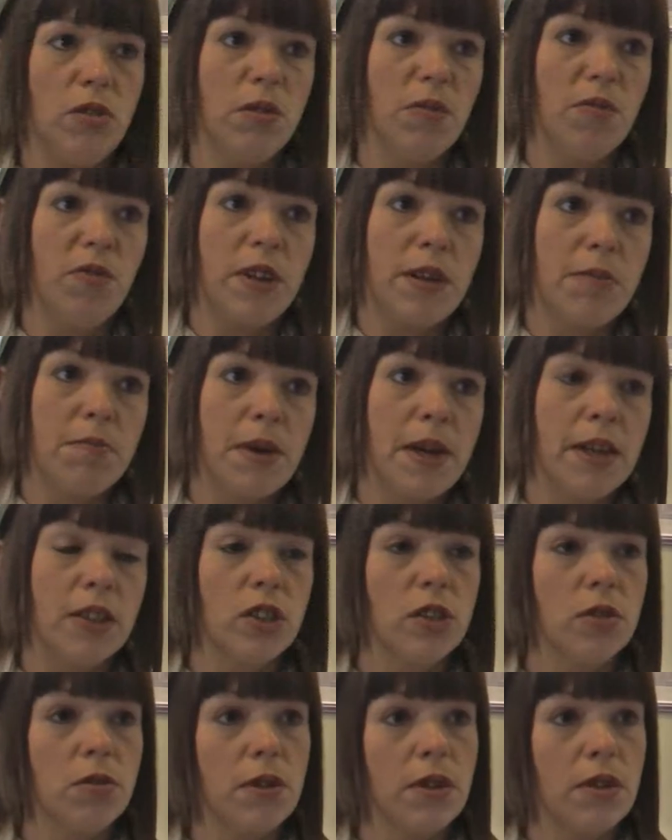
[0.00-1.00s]
can flip back
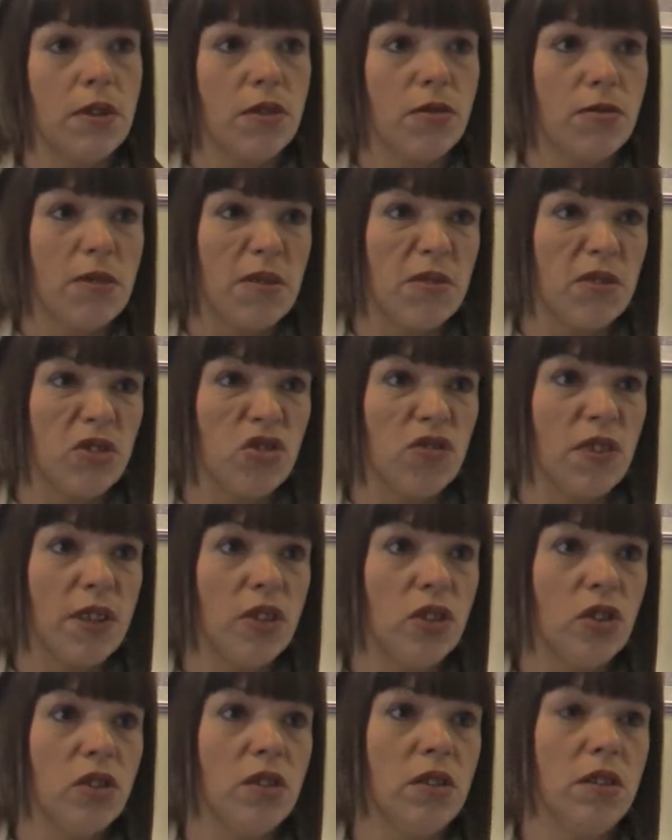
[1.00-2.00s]
to it throughout the
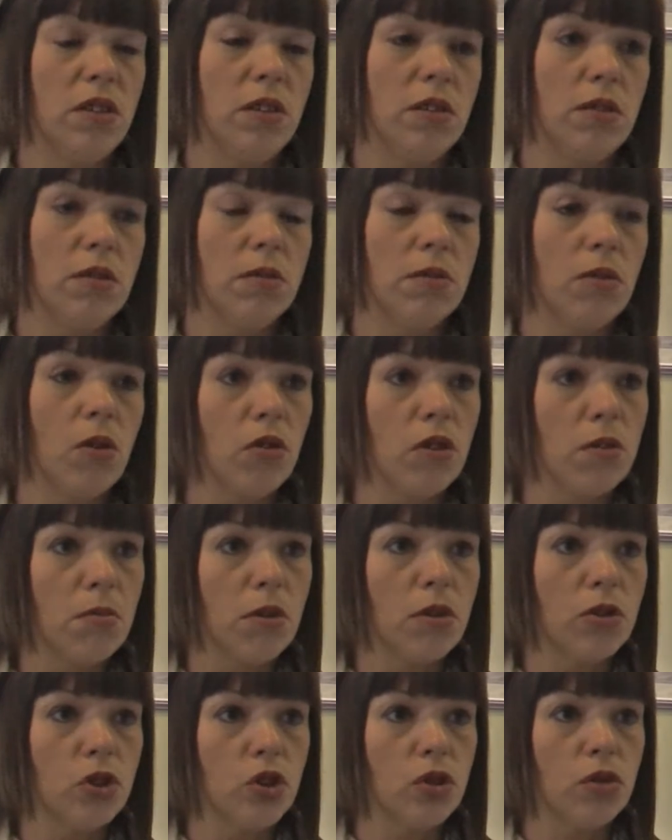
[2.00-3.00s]
duration that you're on the
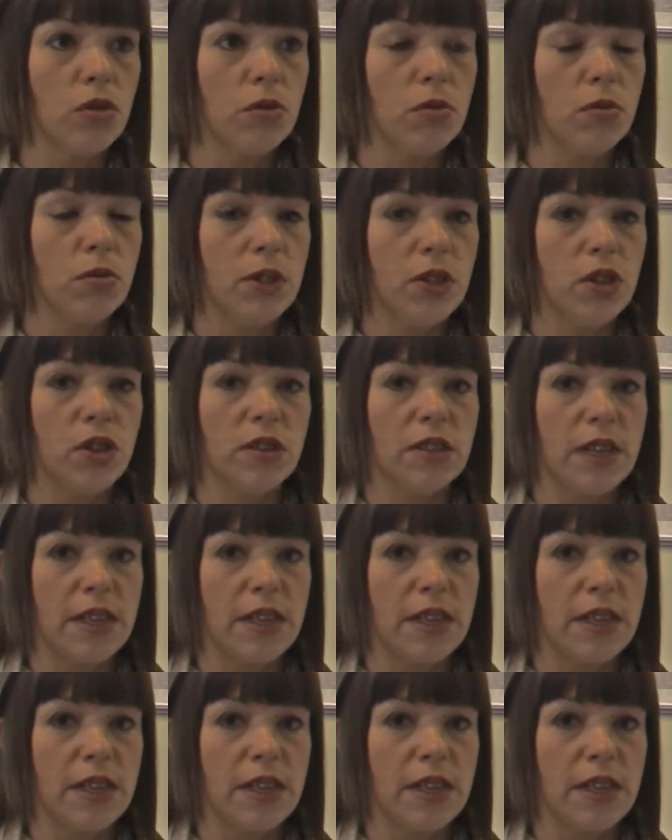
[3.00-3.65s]
module, which is